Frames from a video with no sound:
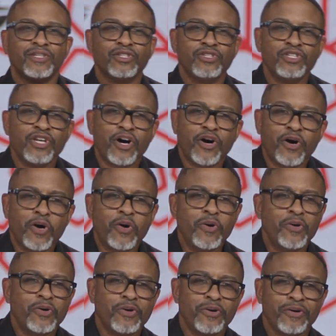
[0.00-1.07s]

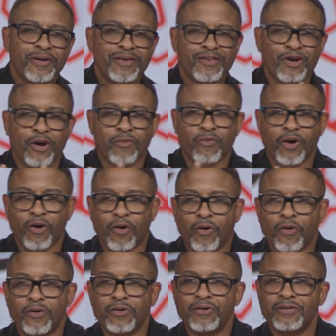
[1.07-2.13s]
Know your
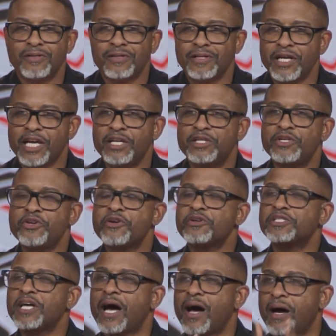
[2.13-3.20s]
role and do your
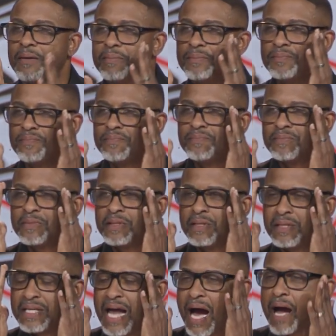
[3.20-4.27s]
job.
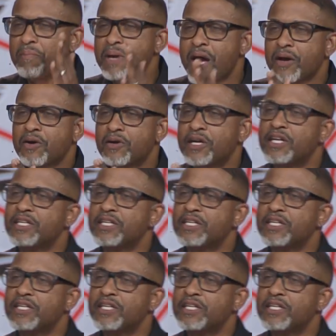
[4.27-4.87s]
Now, I'm not gonna